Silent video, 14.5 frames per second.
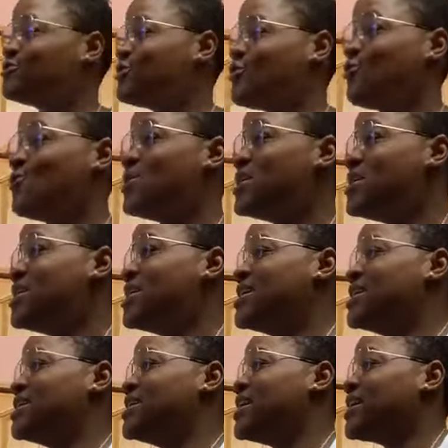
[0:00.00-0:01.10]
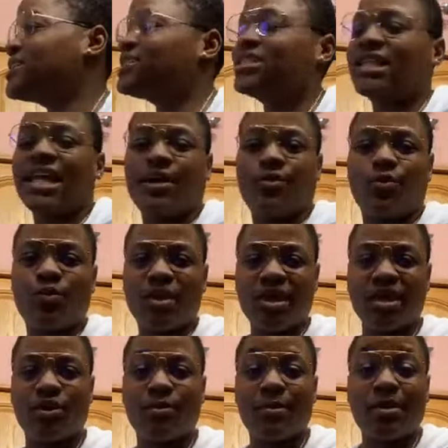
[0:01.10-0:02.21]
So in the next like
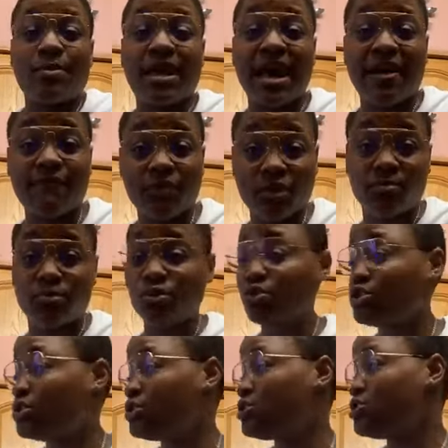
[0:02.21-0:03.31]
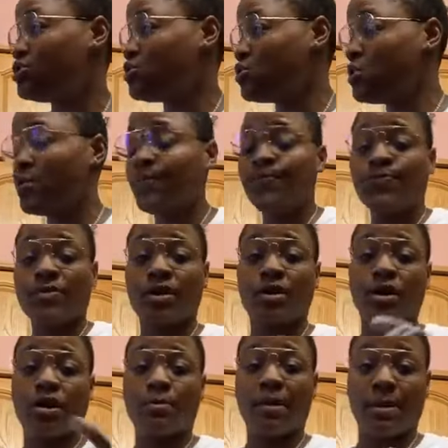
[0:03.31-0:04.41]
week or maybe after the Bougie Q,
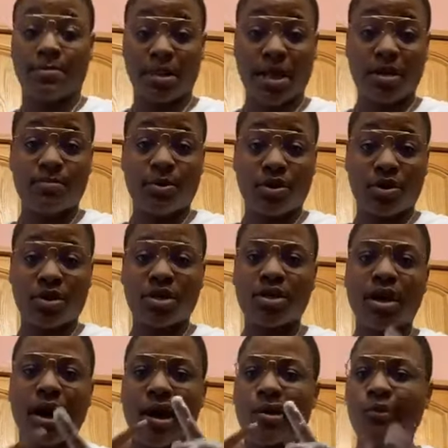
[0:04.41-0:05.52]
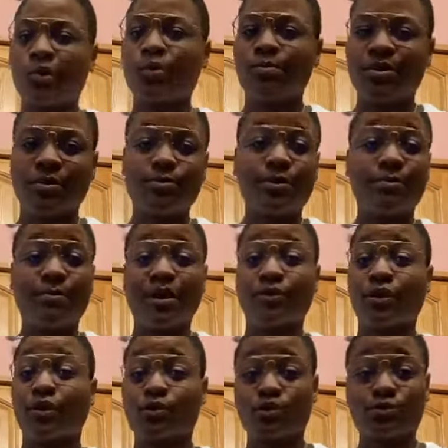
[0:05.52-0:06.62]
my block party, I will be
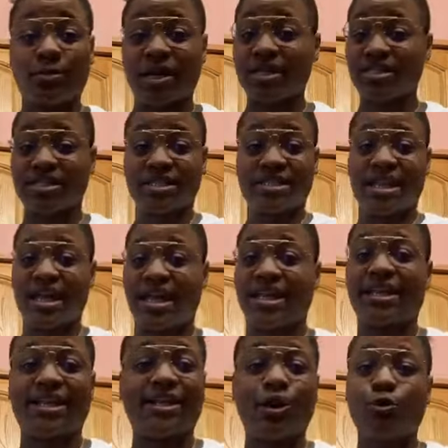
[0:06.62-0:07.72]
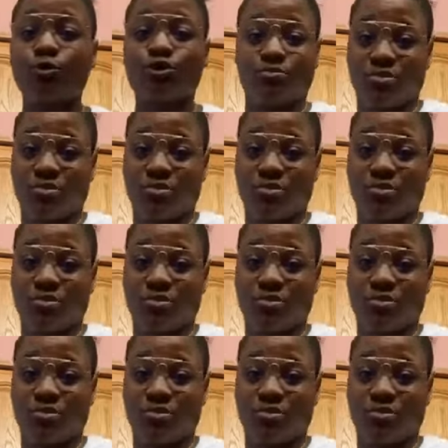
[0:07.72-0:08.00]
premiering those spices like no